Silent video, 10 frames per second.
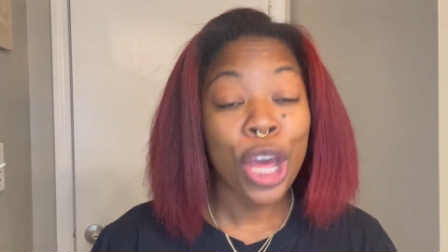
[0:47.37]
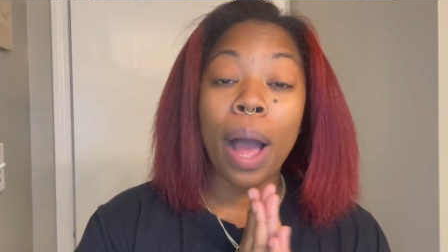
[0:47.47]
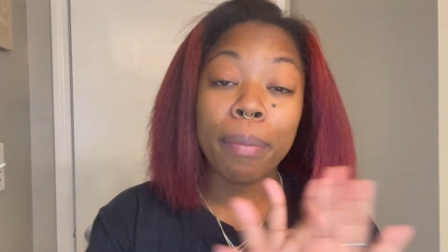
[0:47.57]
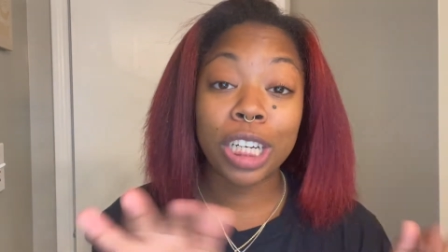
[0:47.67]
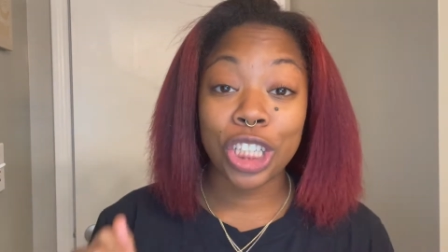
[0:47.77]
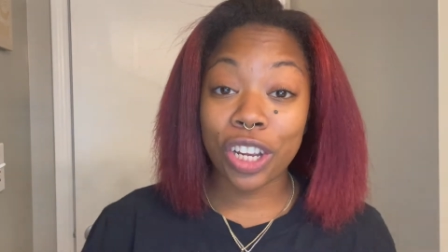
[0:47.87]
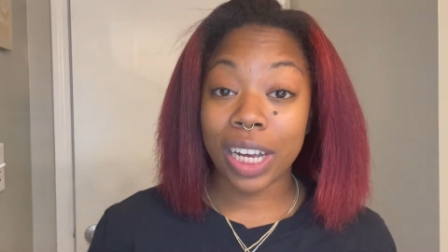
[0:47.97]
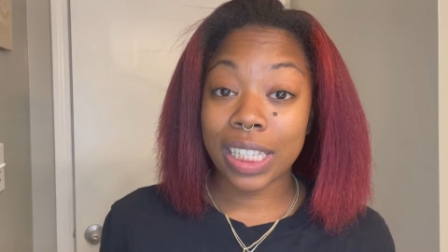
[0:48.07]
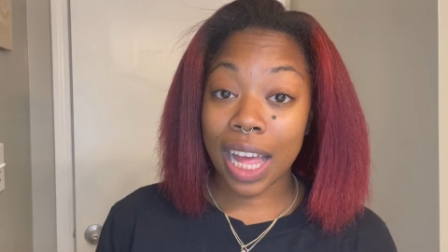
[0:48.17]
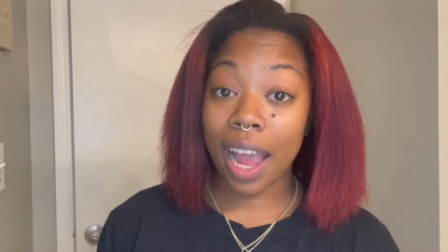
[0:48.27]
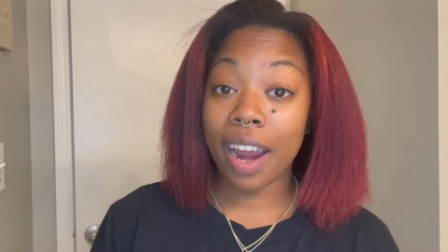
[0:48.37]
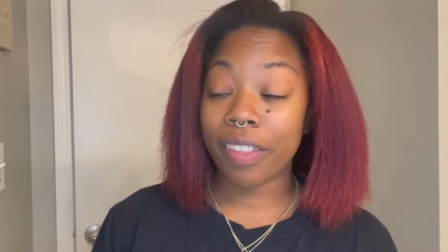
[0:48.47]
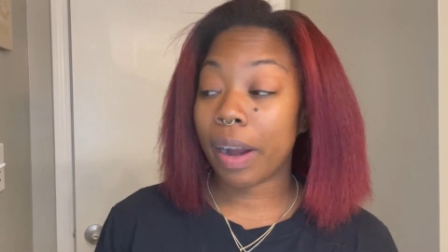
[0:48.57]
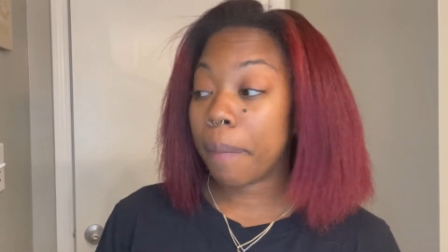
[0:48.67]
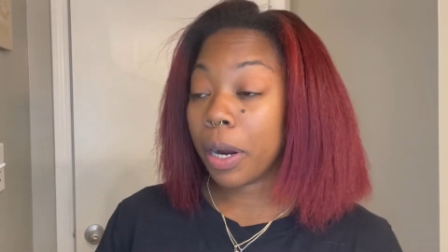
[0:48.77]
I'm going to show you guys the hair
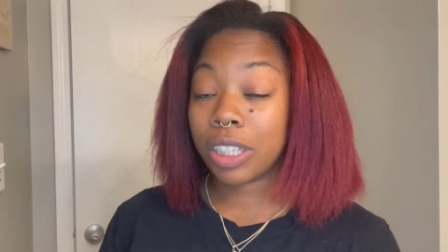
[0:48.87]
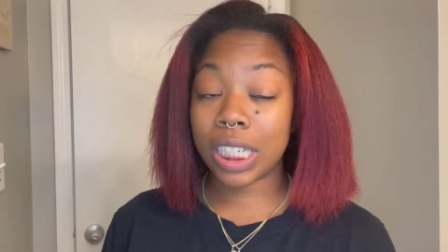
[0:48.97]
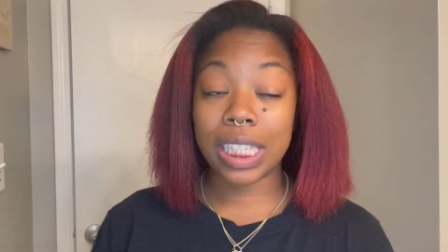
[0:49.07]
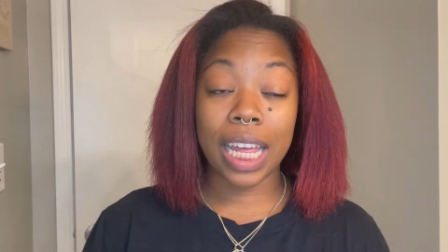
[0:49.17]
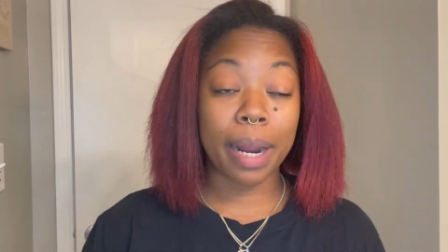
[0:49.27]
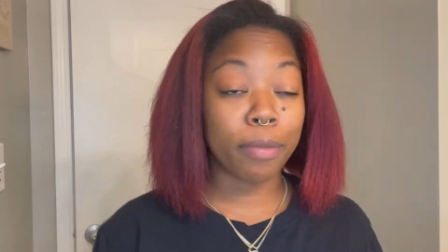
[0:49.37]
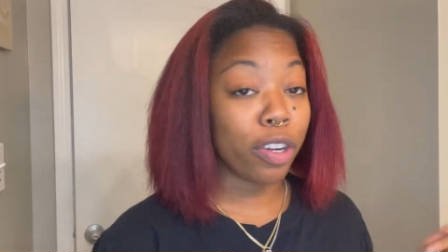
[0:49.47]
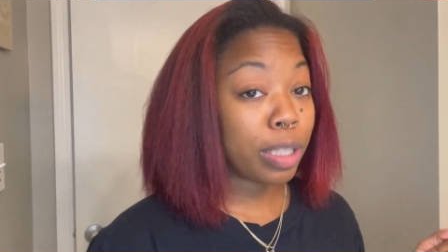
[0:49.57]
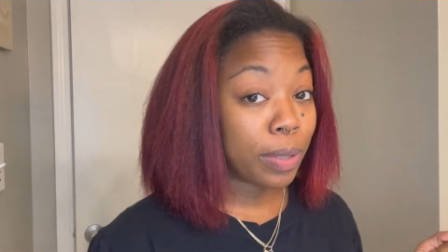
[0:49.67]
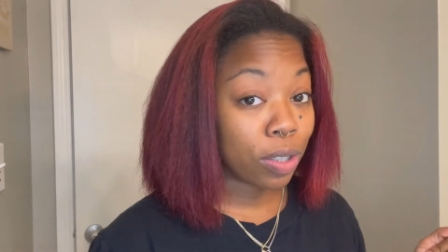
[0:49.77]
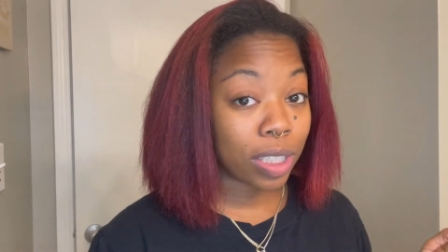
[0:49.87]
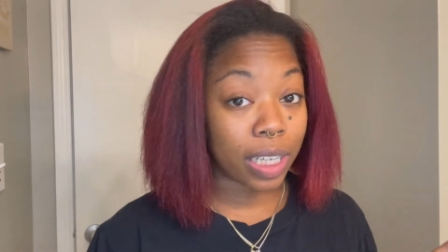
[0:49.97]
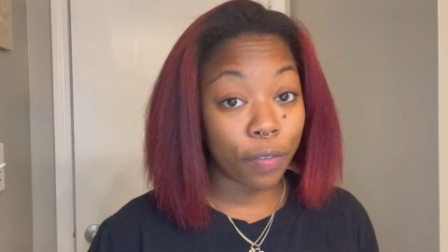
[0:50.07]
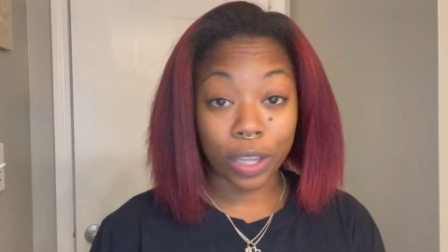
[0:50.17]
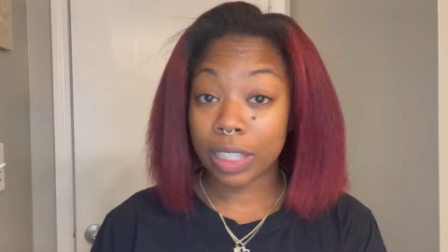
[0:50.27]
that I purchased and I'm going to be using
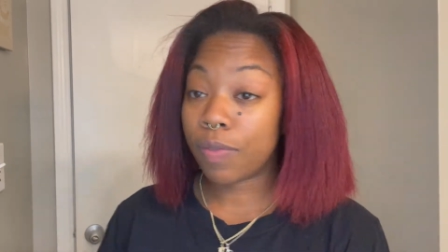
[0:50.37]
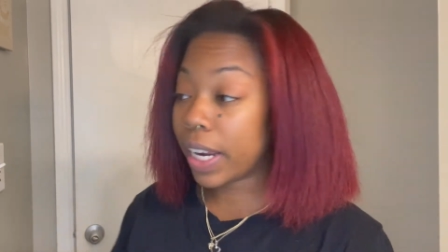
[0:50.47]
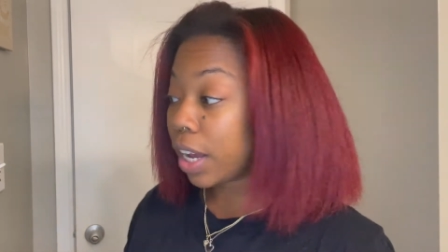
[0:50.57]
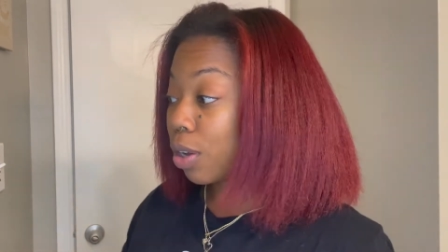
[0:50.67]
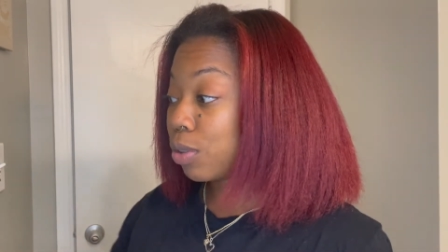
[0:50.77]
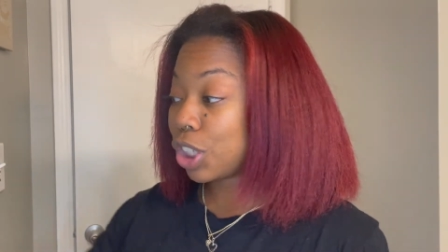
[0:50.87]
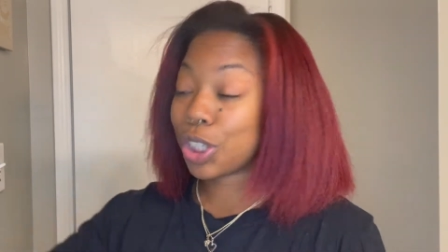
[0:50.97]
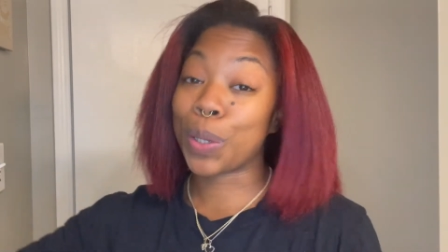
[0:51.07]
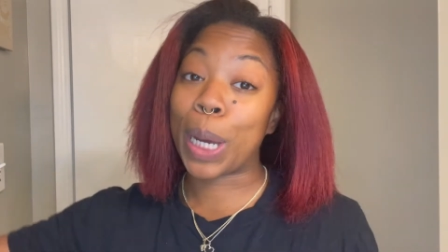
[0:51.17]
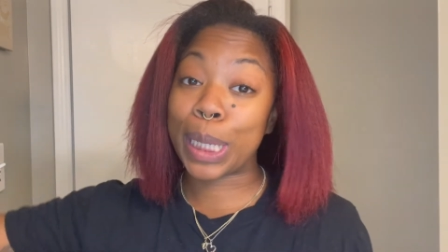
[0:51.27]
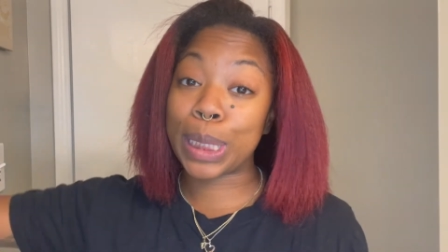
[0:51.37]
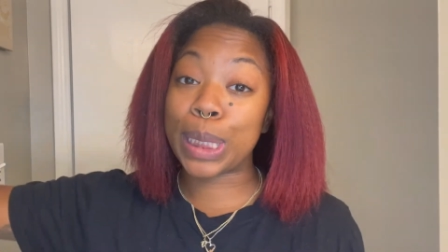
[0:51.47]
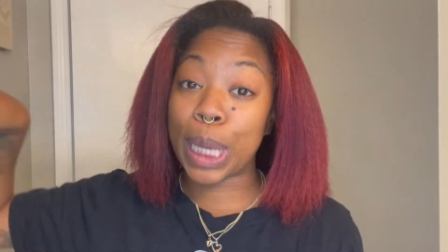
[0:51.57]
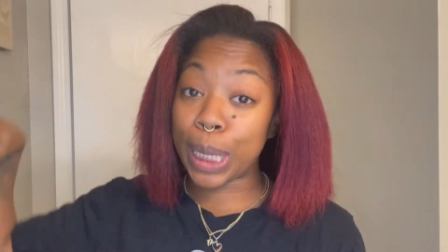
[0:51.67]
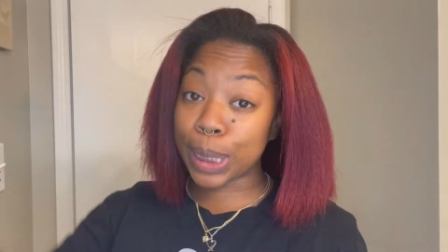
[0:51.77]
for this video just so you guys
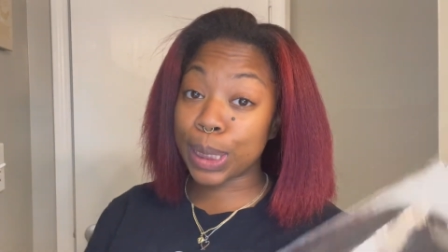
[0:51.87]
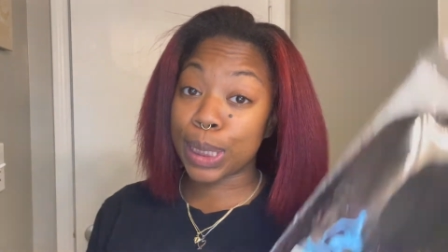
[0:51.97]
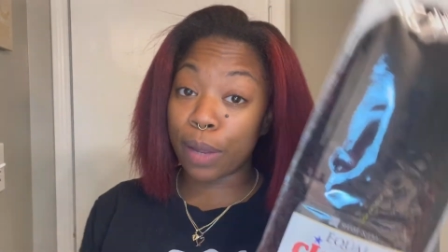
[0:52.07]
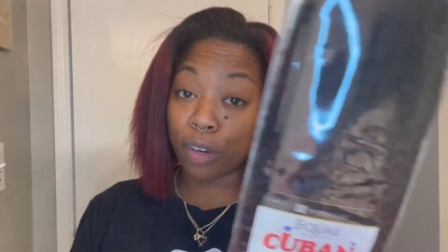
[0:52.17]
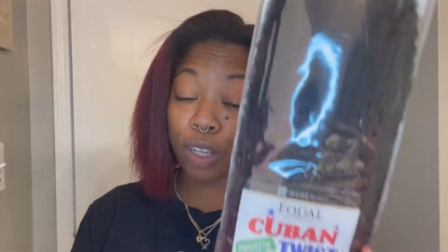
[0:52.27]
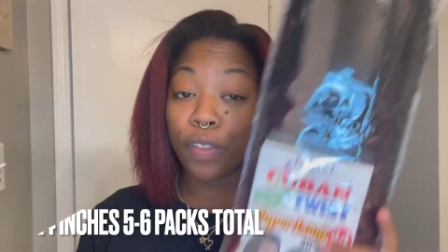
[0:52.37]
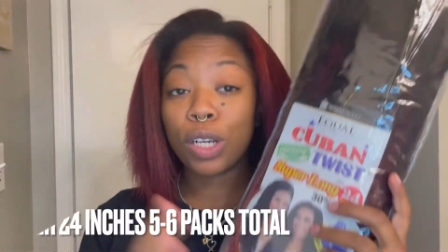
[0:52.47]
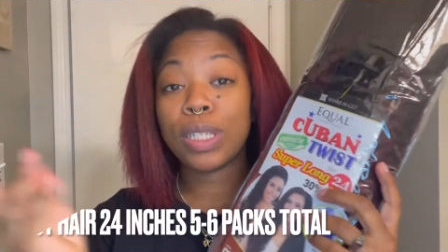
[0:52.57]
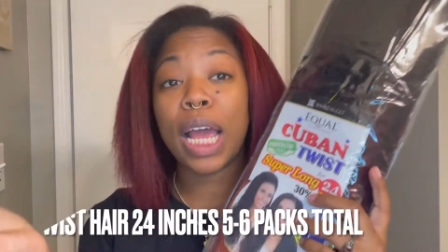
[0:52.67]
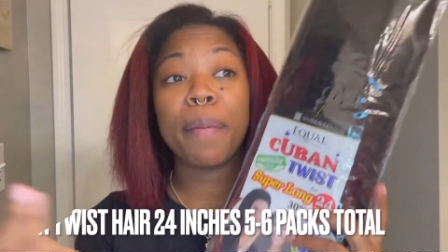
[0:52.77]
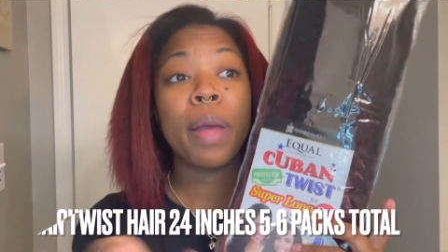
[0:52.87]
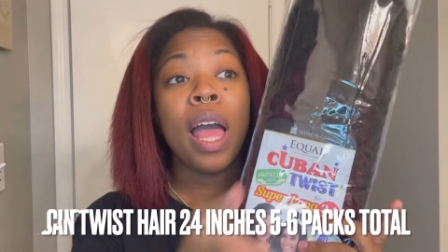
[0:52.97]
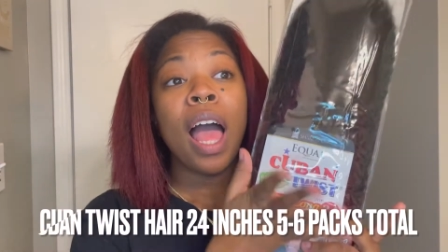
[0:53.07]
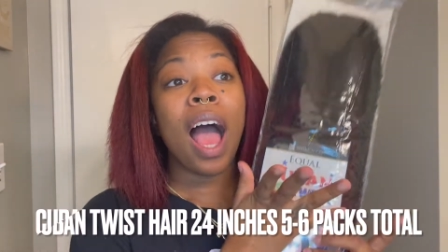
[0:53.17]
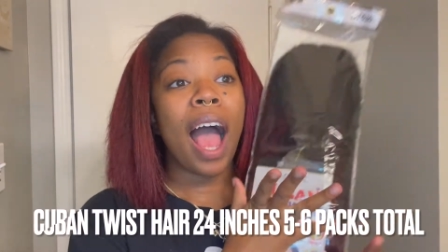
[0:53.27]
can save yourself a little time.
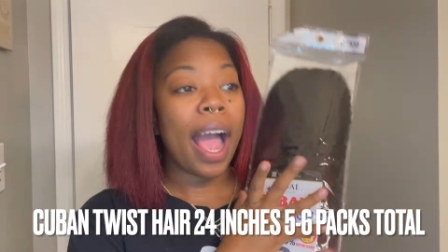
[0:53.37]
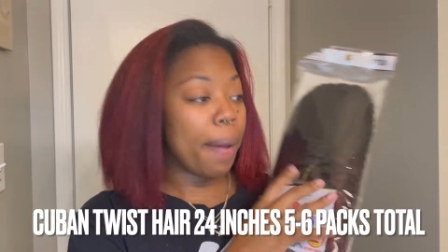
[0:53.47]
I